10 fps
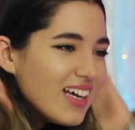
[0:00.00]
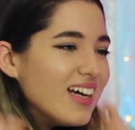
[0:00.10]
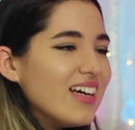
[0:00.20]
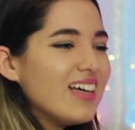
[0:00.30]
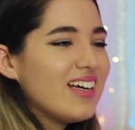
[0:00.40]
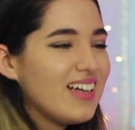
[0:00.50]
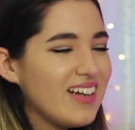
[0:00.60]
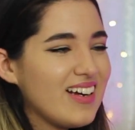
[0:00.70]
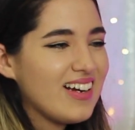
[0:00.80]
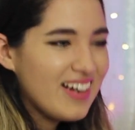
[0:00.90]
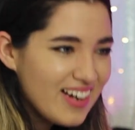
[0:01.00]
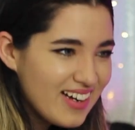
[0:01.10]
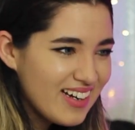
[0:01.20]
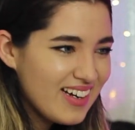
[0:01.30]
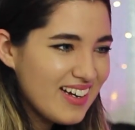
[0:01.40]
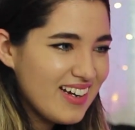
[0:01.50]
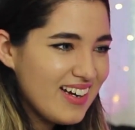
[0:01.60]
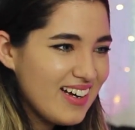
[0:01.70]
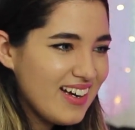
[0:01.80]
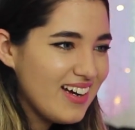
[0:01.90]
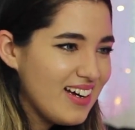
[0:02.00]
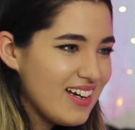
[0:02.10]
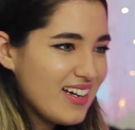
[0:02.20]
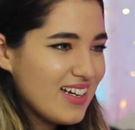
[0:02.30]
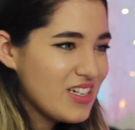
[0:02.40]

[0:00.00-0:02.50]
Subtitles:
(no one is talking)